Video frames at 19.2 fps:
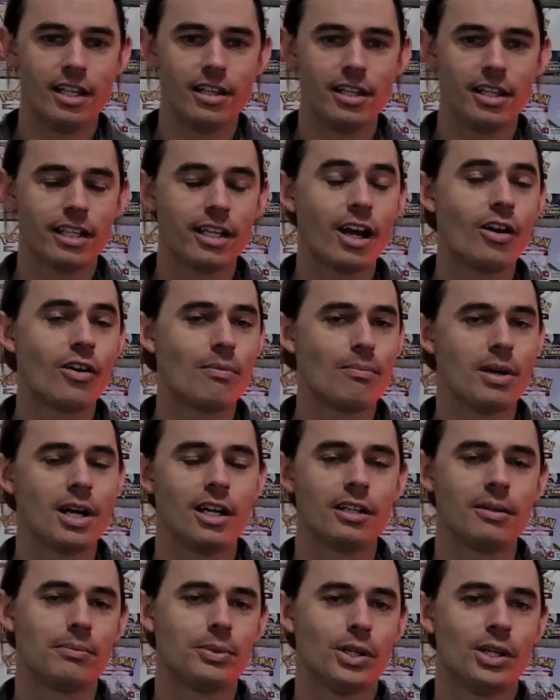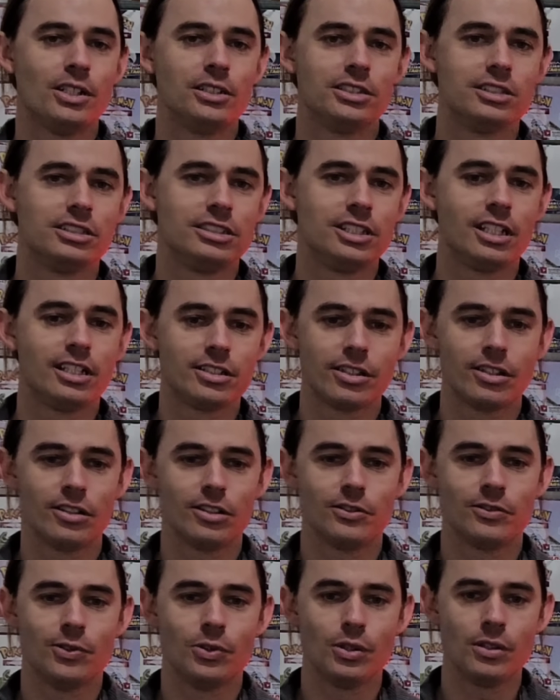Their current market price is
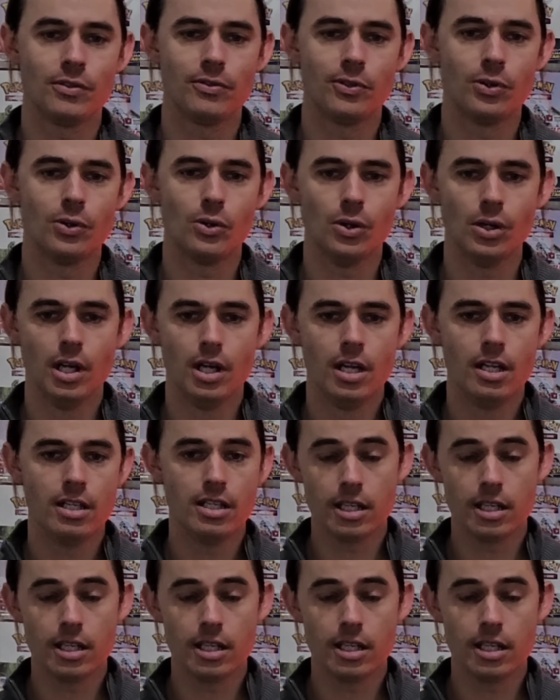$6.44.